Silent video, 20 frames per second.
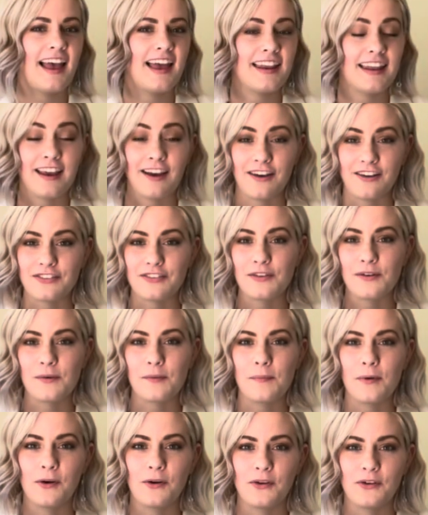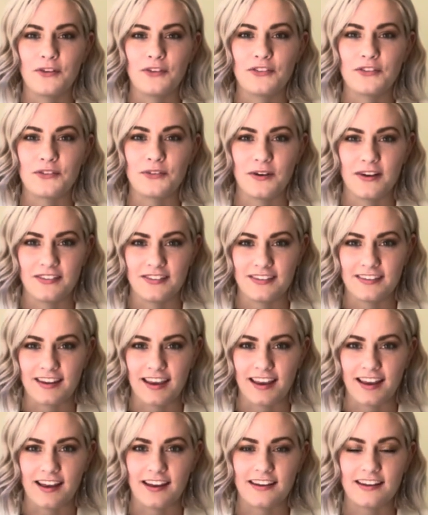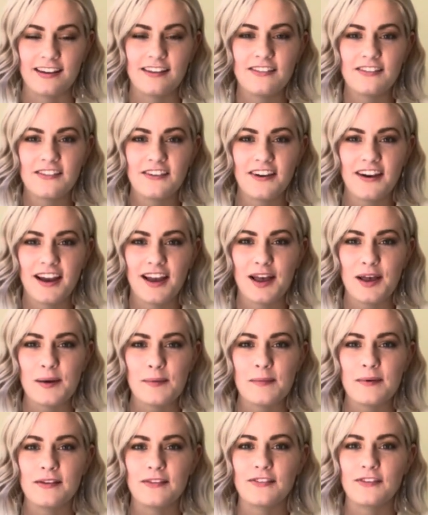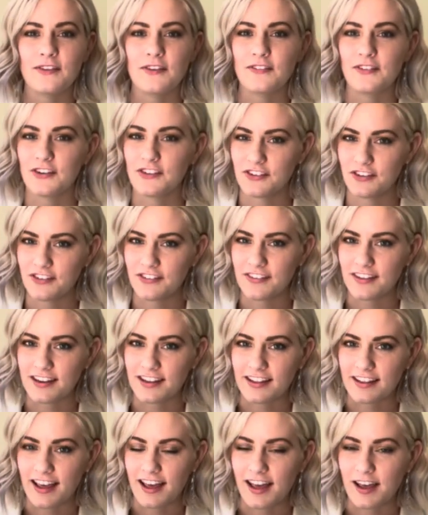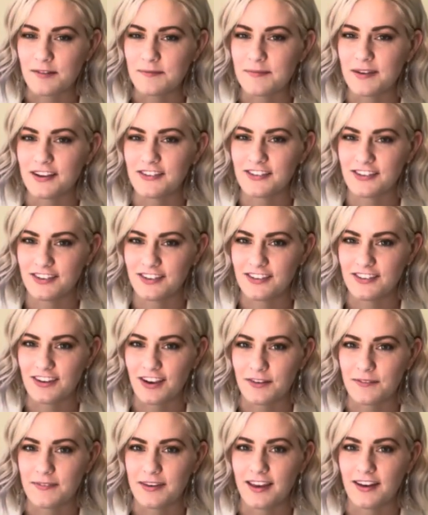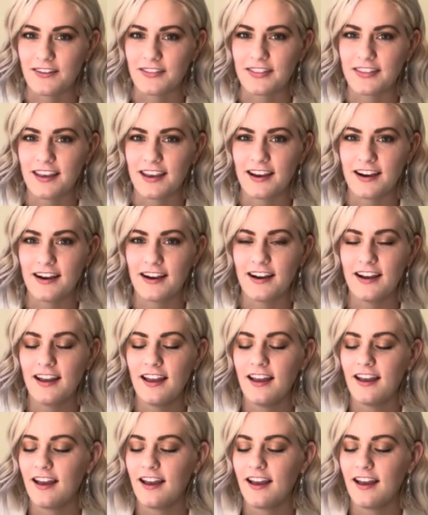And I also post twice a day on Instagram, so if you're interested in that, make sure to check me out there.